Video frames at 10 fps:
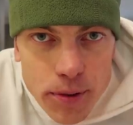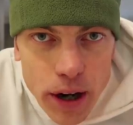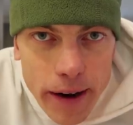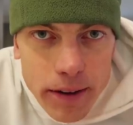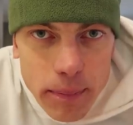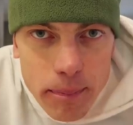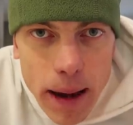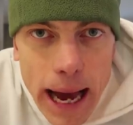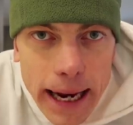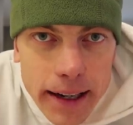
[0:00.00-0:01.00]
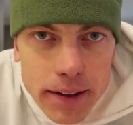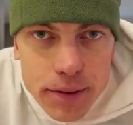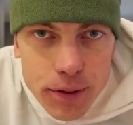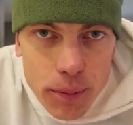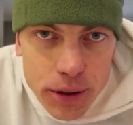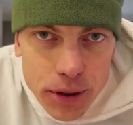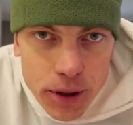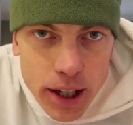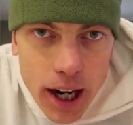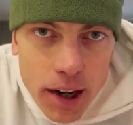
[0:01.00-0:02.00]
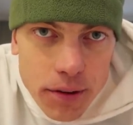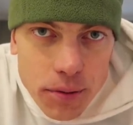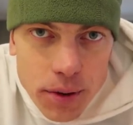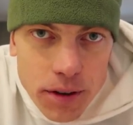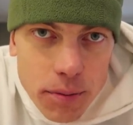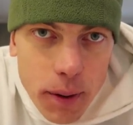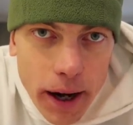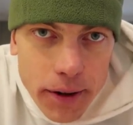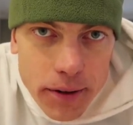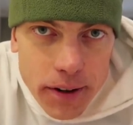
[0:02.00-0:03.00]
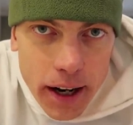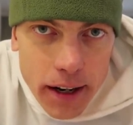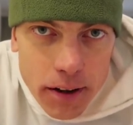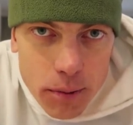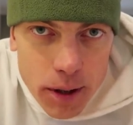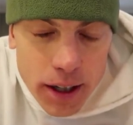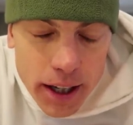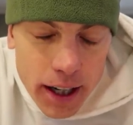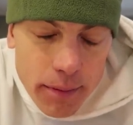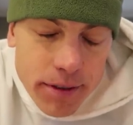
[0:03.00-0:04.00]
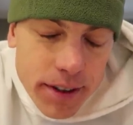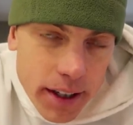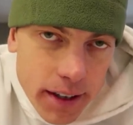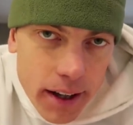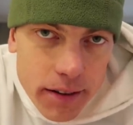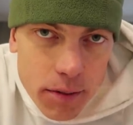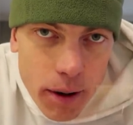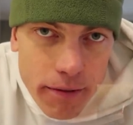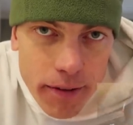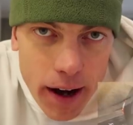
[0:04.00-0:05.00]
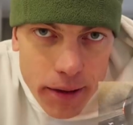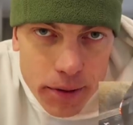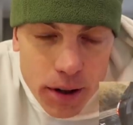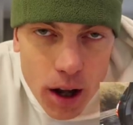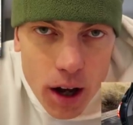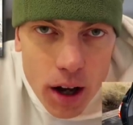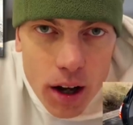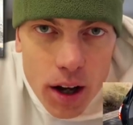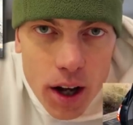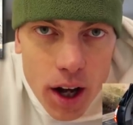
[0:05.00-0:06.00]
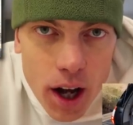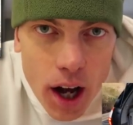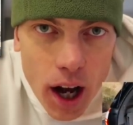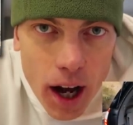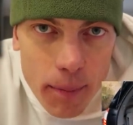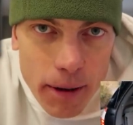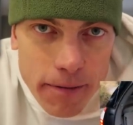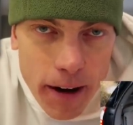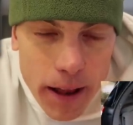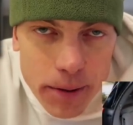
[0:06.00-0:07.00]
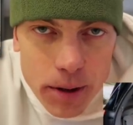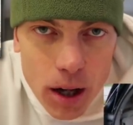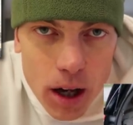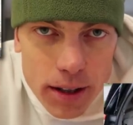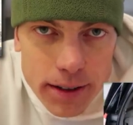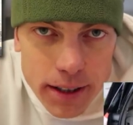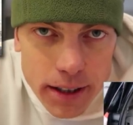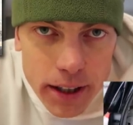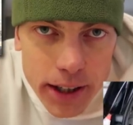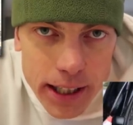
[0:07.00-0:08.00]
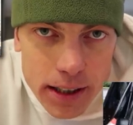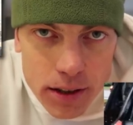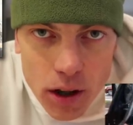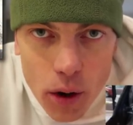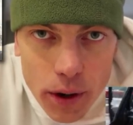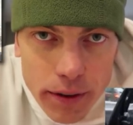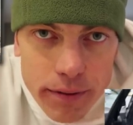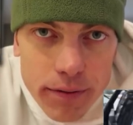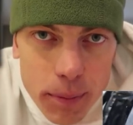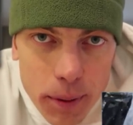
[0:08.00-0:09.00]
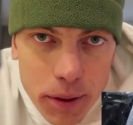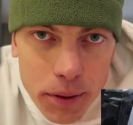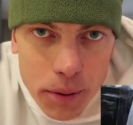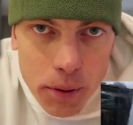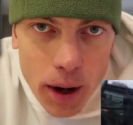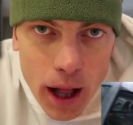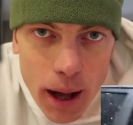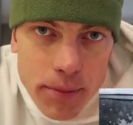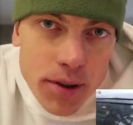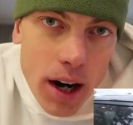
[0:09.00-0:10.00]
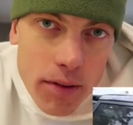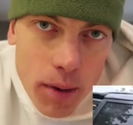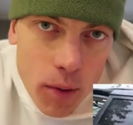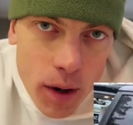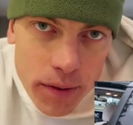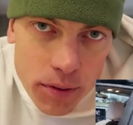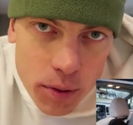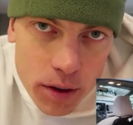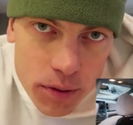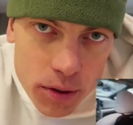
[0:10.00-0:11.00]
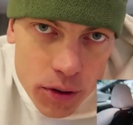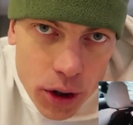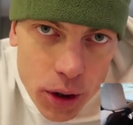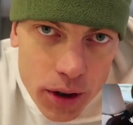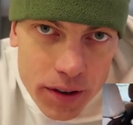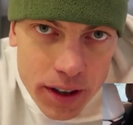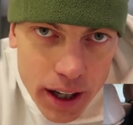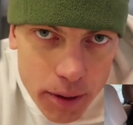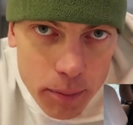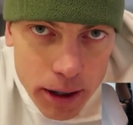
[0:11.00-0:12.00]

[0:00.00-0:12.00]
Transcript: I'm driving back from the greenhouse when this binder is handed to me. Again, I'm sitting next to my father-in-law. My father-in-law is sitting there and he's going and flipping through it while I'm driving my wife's wonderful Toyota Sienna